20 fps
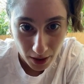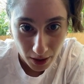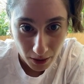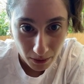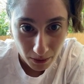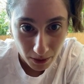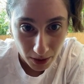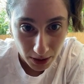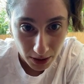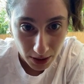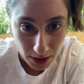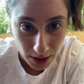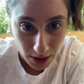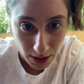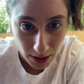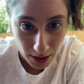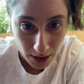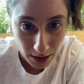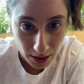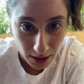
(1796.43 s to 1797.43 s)
What's the,
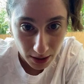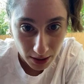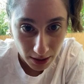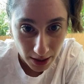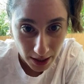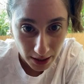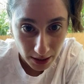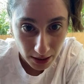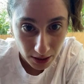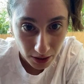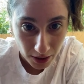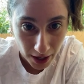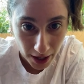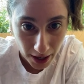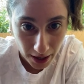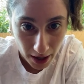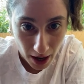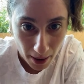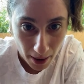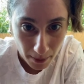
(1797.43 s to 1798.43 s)
that's
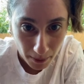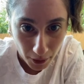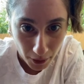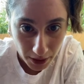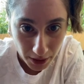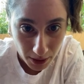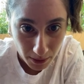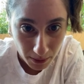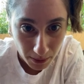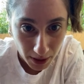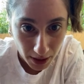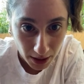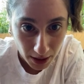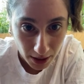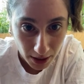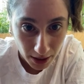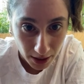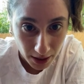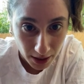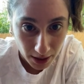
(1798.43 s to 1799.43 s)
great. I'm going to be
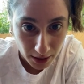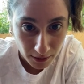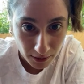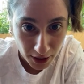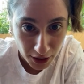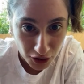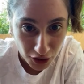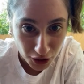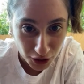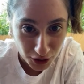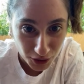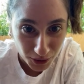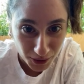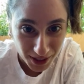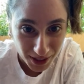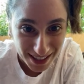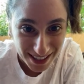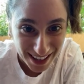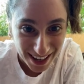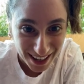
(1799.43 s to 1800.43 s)
the adventure
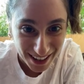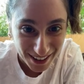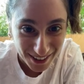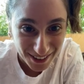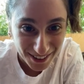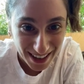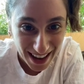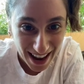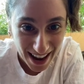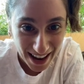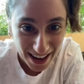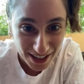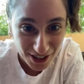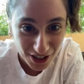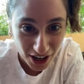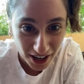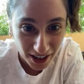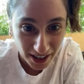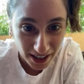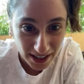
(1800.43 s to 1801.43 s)
tourist like you. Yay,
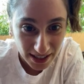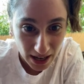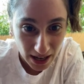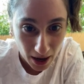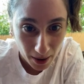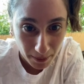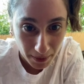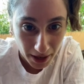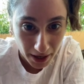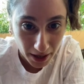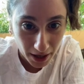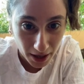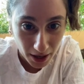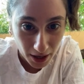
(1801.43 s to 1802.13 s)
Jaren is coming.